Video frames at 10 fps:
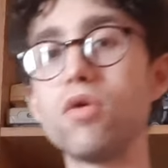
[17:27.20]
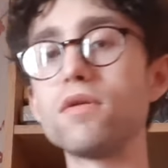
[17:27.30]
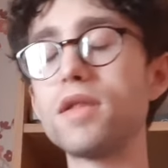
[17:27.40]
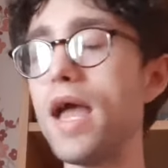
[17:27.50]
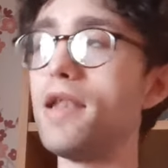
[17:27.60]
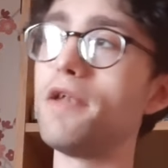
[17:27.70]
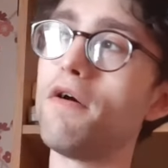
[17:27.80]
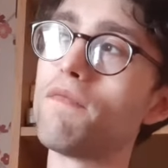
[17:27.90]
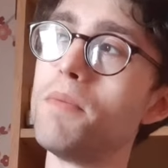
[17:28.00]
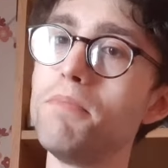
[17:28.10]
telling
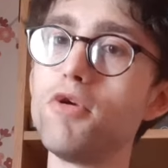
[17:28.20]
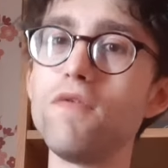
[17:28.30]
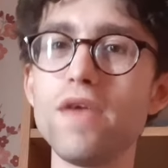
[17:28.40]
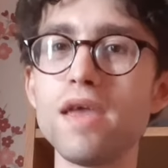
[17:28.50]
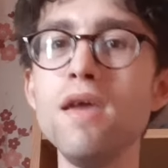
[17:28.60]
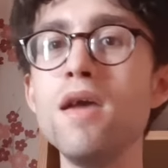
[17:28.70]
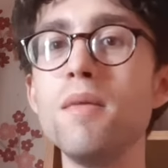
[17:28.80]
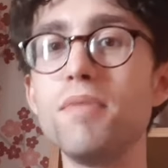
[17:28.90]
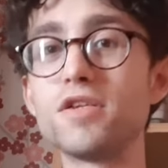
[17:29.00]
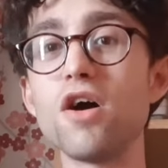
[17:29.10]
of the movie,
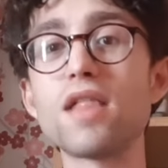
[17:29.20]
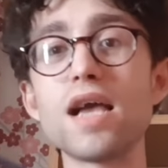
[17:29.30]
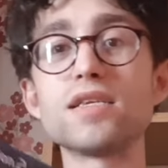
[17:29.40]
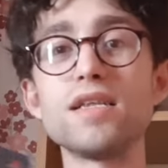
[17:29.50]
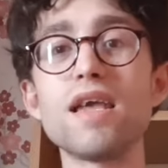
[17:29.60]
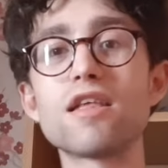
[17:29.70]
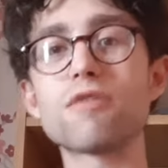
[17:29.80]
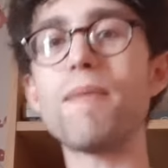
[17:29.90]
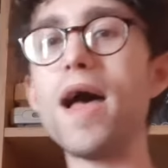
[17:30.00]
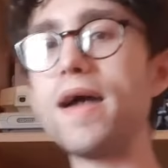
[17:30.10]
but does actually
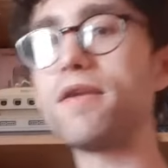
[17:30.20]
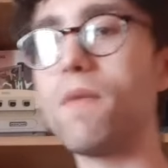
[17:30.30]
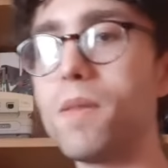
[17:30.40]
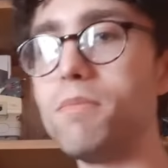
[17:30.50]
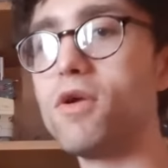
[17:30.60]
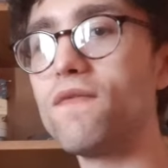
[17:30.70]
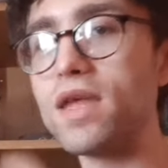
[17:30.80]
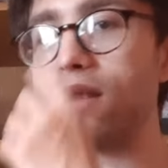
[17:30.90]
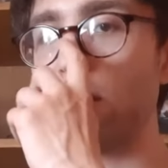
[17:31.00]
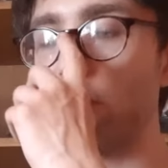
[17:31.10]
expand on the
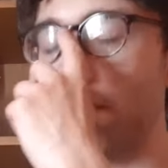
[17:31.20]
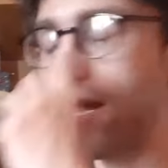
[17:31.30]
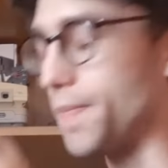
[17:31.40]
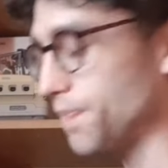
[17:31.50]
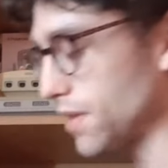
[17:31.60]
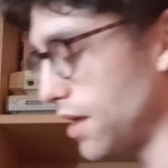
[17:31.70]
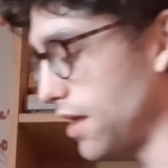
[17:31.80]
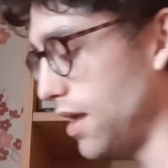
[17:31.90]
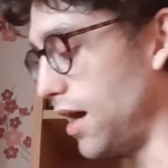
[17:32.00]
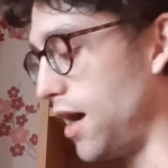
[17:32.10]
movie a little bit.
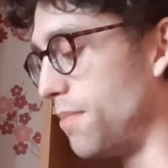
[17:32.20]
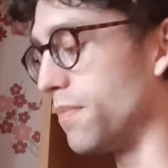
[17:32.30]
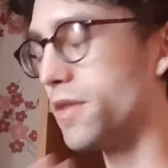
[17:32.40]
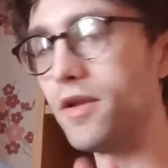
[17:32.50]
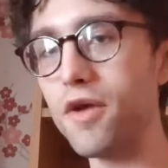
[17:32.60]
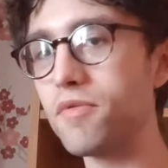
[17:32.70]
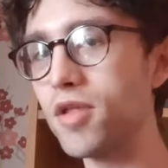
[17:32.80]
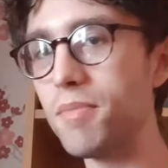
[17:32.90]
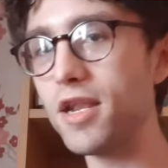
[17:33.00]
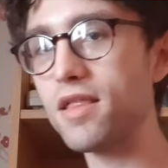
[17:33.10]
You know,
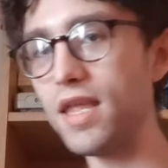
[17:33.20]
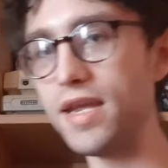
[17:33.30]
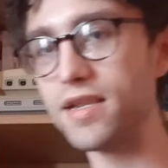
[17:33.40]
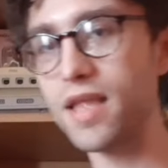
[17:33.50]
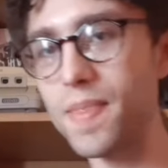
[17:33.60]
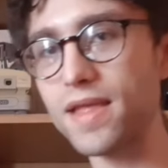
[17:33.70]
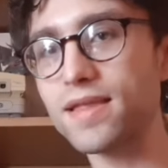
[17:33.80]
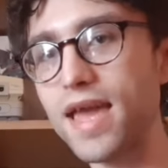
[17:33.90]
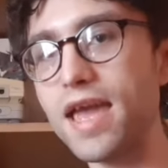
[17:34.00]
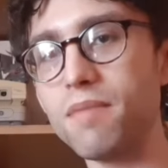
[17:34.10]
some of the scenes in this
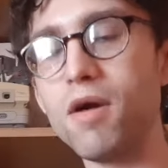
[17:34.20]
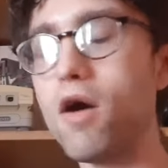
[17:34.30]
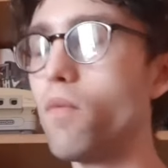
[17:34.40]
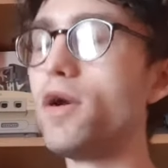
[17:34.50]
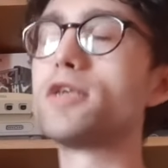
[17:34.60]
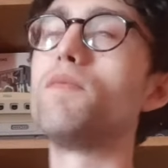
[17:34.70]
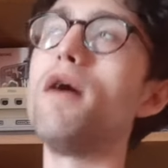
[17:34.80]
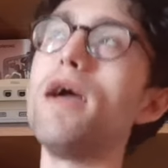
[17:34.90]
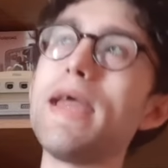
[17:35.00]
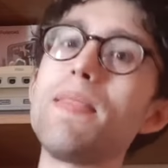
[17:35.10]
game I wish
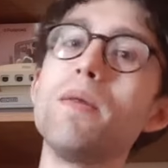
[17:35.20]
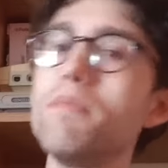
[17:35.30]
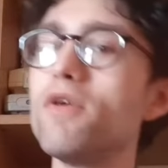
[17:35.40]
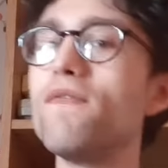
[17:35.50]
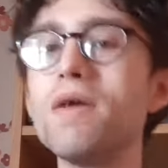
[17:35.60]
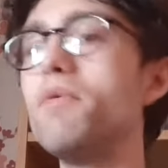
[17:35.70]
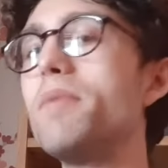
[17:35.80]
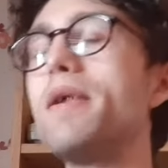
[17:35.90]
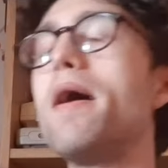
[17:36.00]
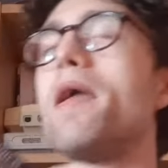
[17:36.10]
were in the movie. It would
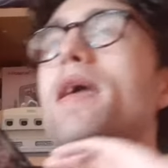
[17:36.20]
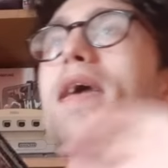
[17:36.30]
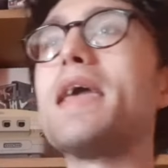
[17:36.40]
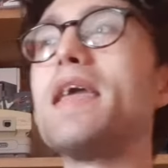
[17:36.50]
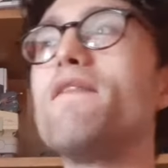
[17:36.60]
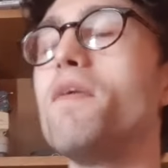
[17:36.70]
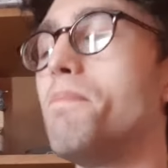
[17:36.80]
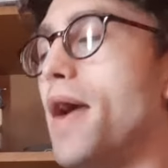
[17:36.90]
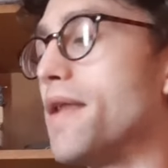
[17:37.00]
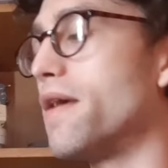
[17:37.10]
have been even
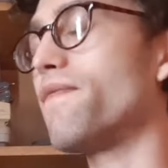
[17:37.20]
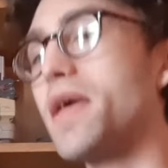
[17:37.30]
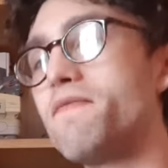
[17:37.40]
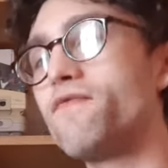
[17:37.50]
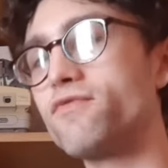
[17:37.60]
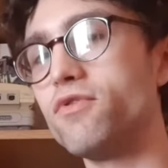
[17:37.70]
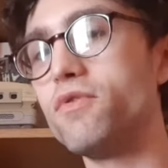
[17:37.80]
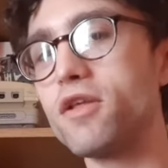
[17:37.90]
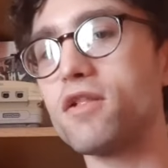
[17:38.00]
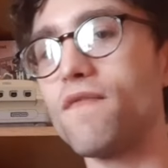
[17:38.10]
better if they threw
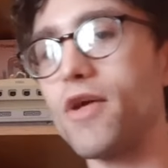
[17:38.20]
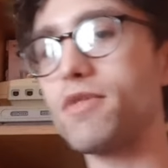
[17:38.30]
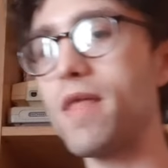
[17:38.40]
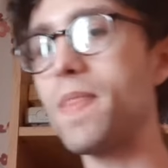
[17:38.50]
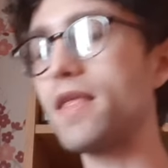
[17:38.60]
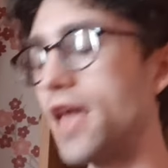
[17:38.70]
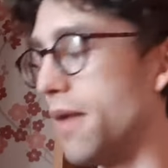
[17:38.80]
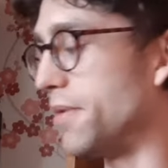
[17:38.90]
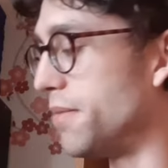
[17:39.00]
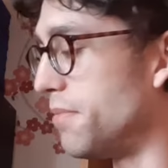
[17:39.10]
the stuff that was in this
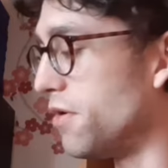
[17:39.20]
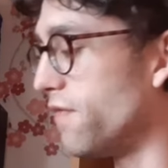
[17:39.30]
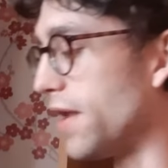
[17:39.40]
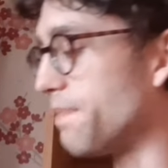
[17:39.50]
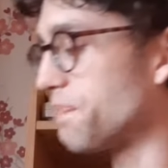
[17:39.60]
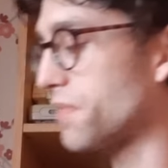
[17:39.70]
game in the movie.